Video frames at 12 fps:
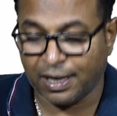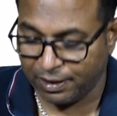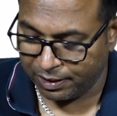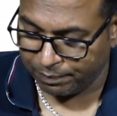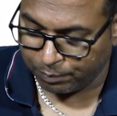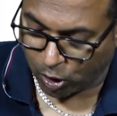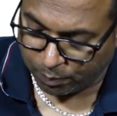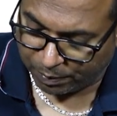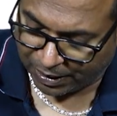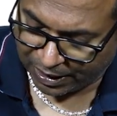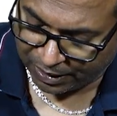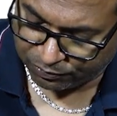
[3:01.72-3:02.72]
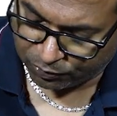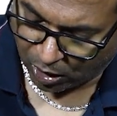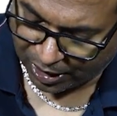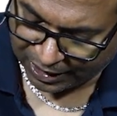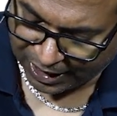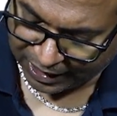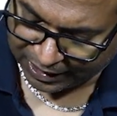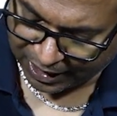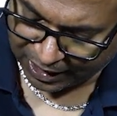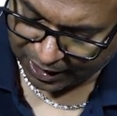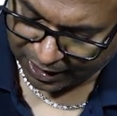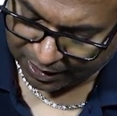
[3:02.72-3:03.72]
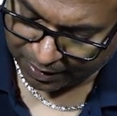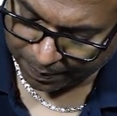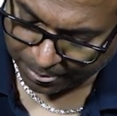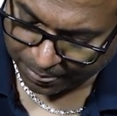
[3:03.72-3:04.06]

done properly. Faulty technique.